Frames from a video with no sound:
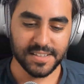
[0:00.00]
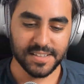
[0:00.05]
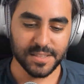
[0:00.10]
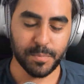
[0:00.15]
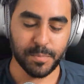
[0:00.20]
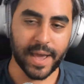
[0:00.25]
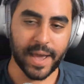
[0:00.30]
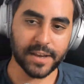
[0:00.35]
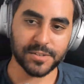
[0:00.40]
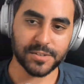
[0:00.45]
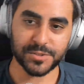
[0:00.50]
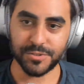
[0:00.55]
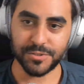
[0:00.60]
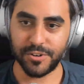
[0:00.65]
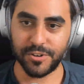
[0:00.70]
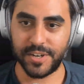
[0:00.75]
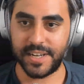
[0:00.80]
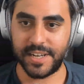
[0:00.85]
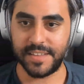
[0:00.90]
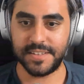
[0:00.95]
the
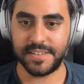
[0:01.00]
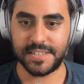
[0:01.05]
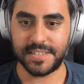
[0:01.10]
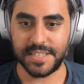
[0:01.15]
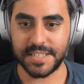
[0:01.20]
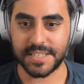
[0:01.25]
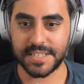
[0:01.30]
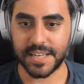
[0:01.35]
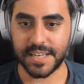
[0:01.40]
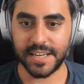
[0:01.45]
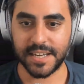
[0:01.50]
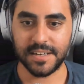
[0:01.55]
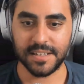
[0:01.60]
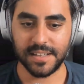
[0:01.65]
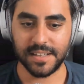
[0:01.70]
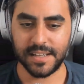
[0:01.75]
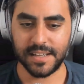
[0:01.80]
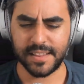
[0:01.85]
backstory and the detail.